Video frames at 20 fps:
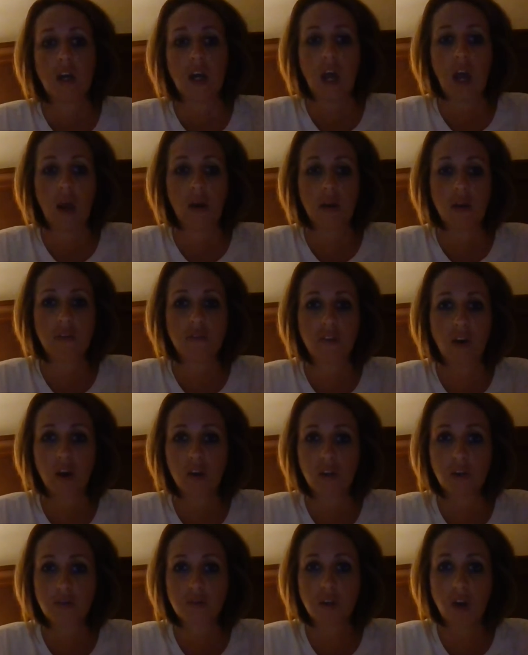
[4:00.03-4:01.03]
how he
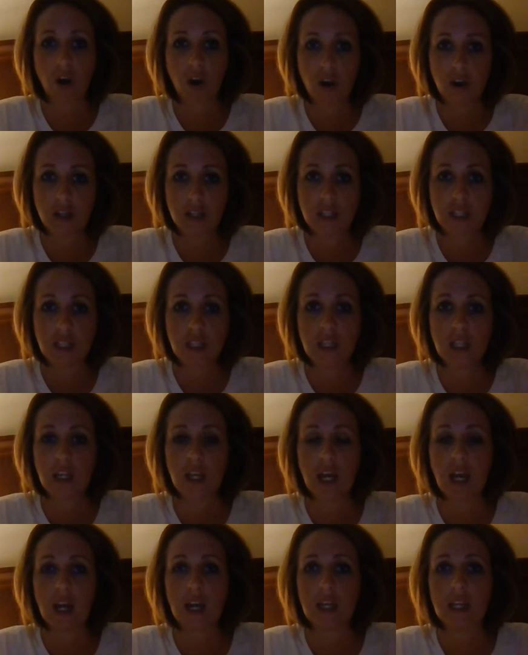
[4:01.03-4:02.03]
followed Gandhi
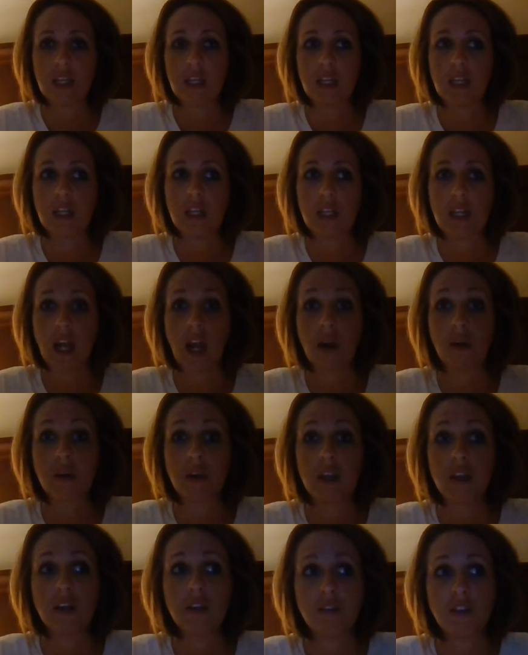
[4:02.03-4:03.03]
and how
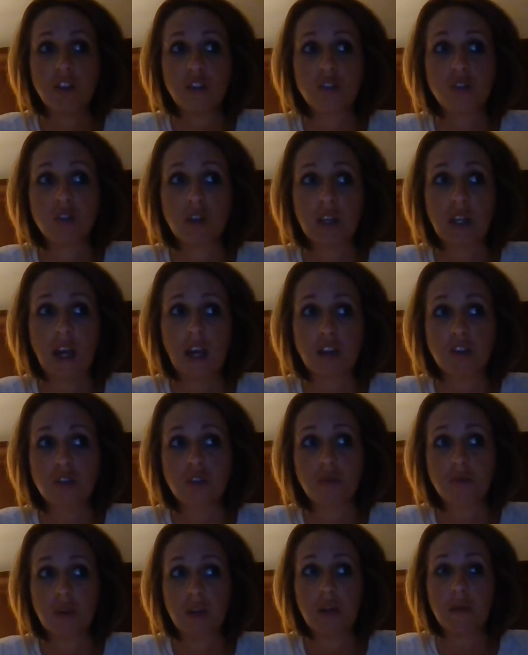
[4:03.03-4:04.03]
he eventually
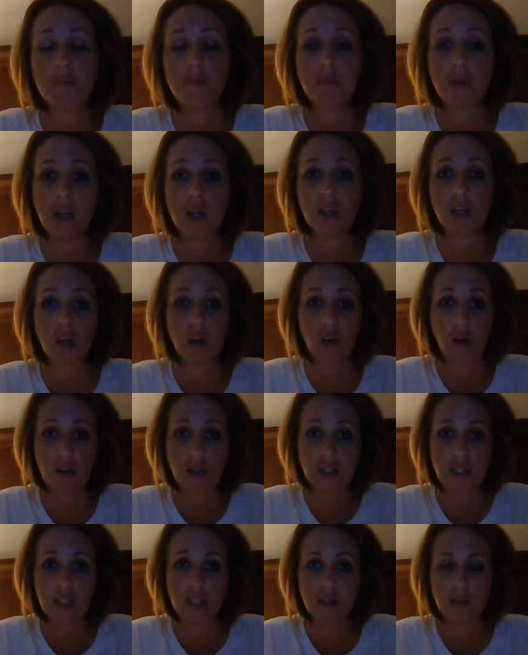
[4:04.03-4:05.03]
actually went and met
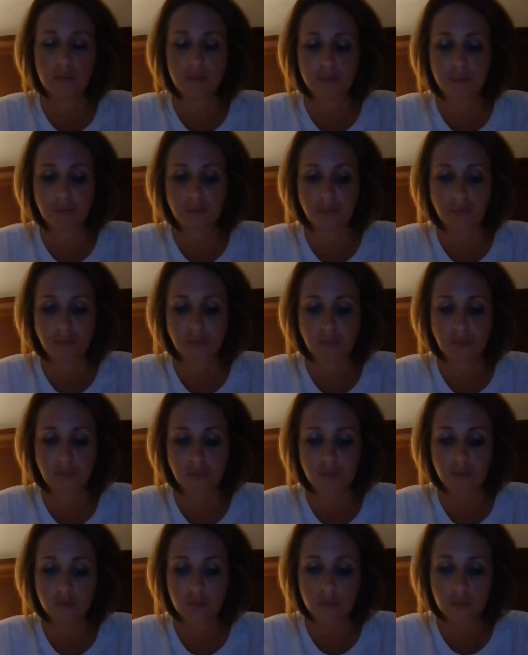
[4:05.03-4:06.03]
Gandhi.
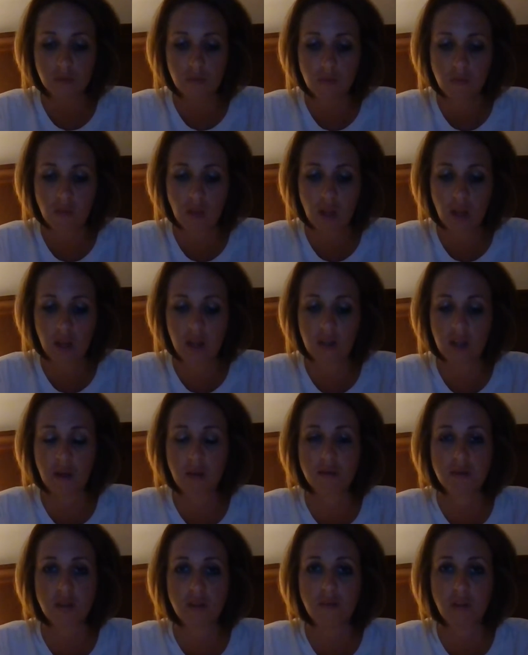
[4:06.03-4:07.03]
And that
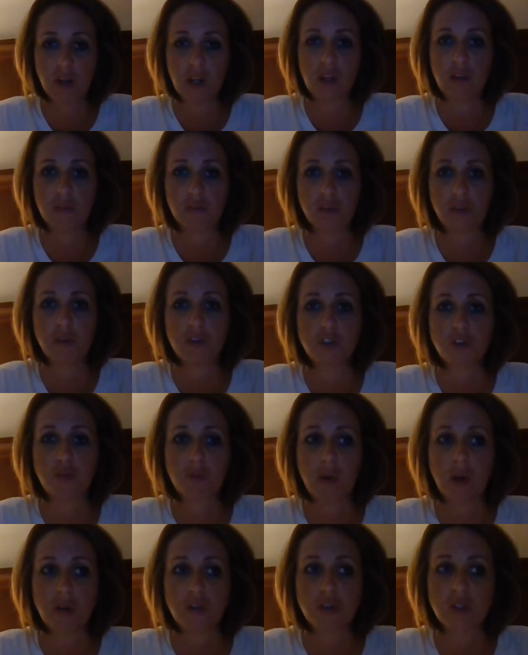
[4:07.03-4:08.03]
was a very influential
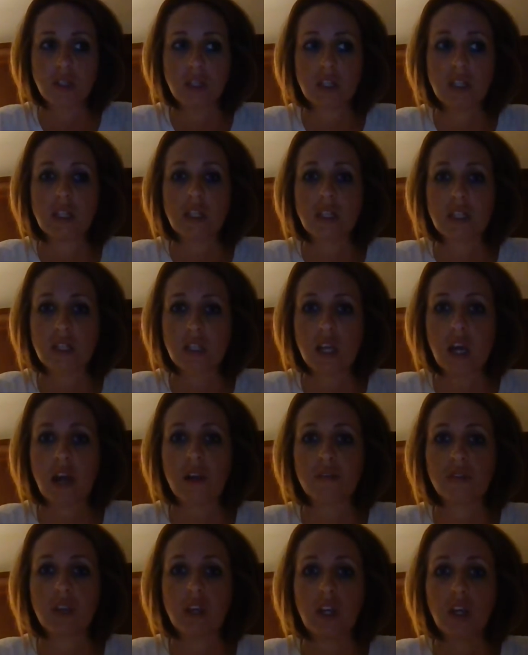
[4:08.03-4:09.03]
person in his life
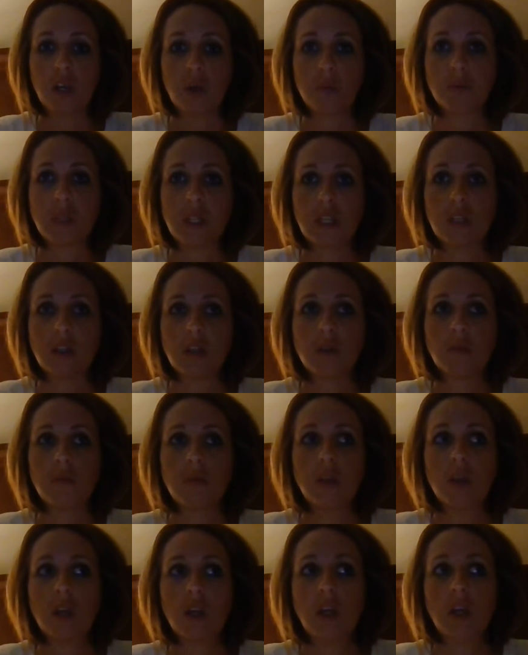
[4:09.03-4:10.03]
that helped him
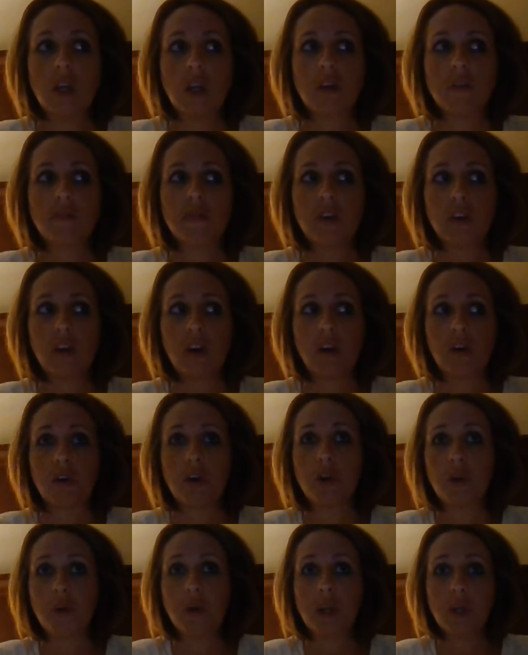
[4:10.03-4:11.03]
figure out
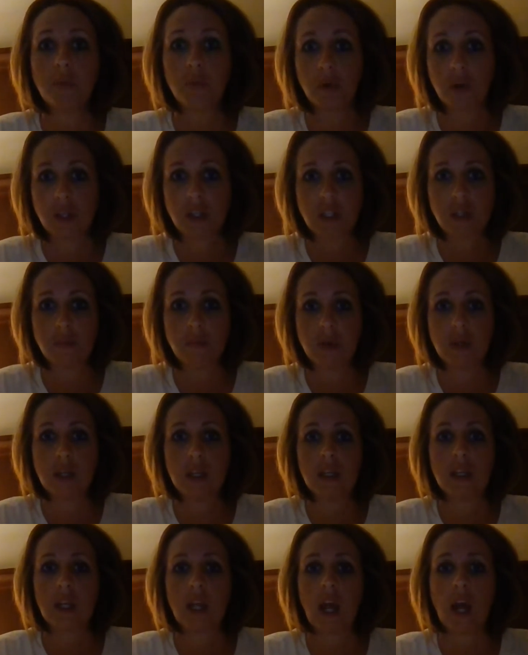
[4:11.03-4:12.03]
who he wanted to
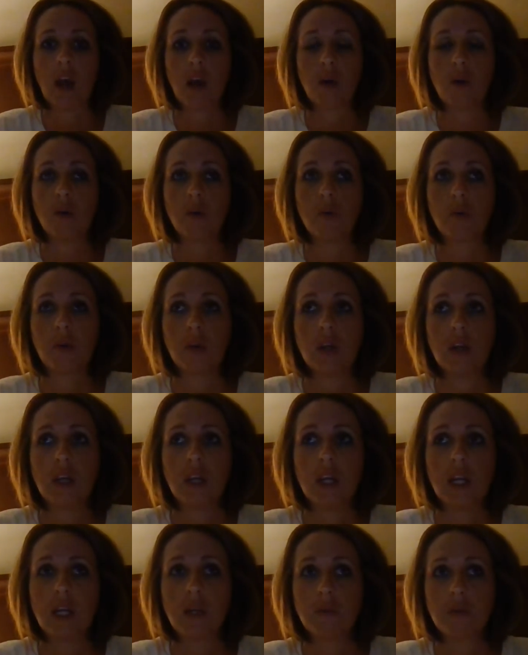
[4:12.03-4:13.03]
be and how
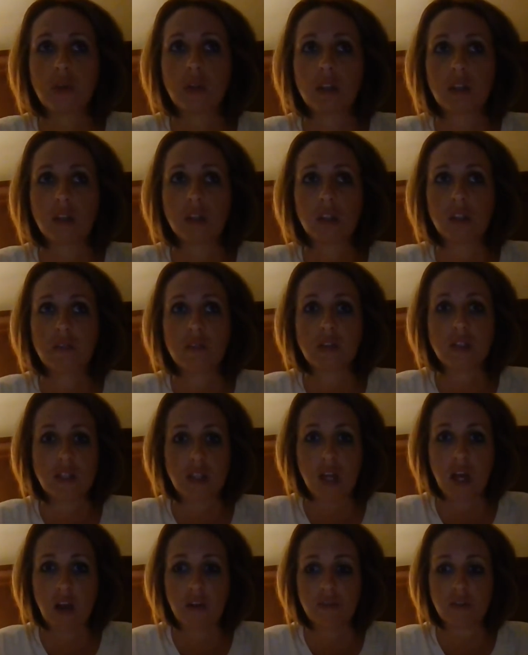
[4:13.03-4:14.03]
he wanted to live his
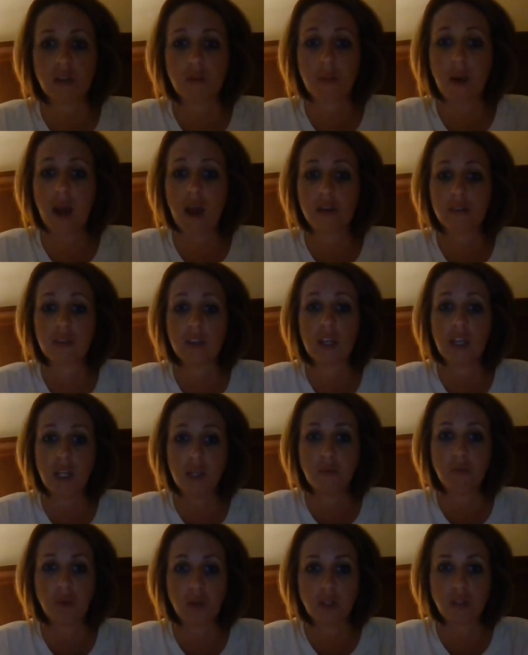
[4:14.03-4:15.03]
life and the path that he
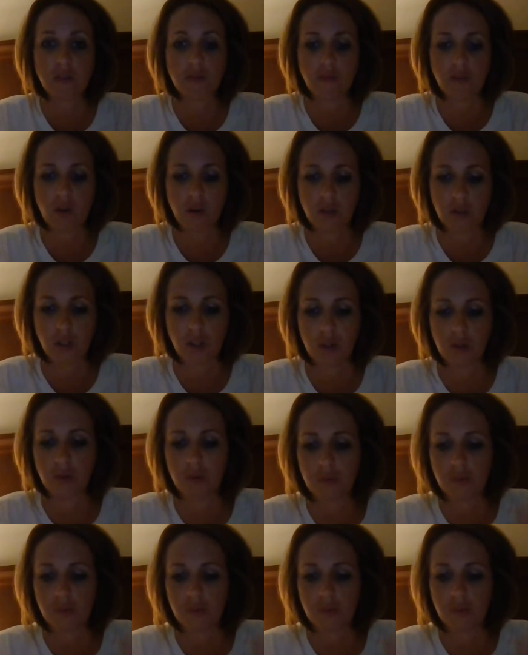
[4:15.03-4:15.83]
wanted to follow.